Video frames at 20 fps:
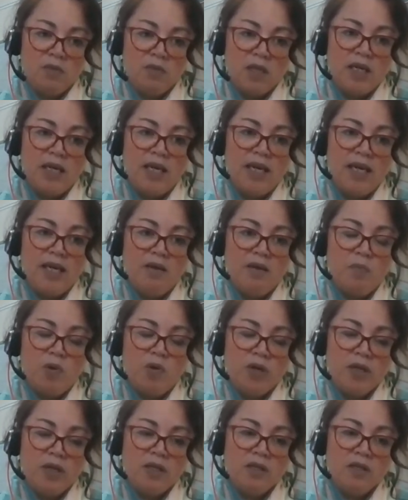key
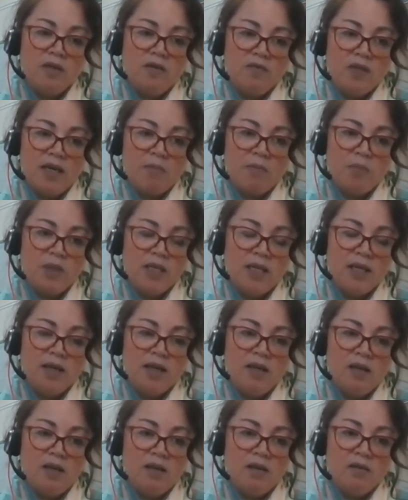points of that
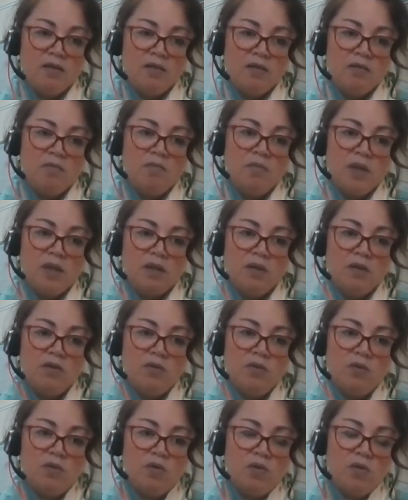particular month
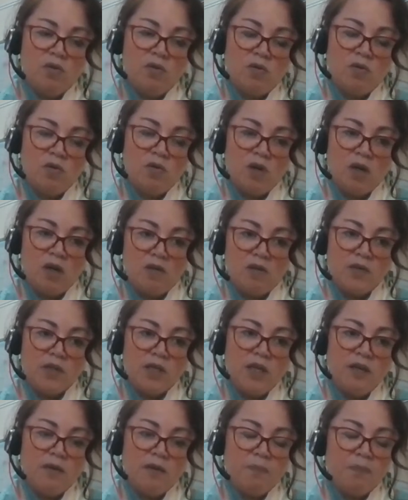or half
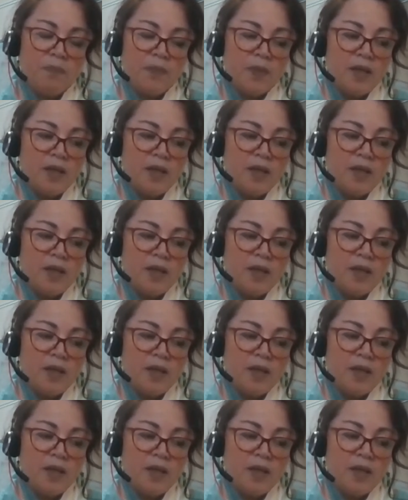term.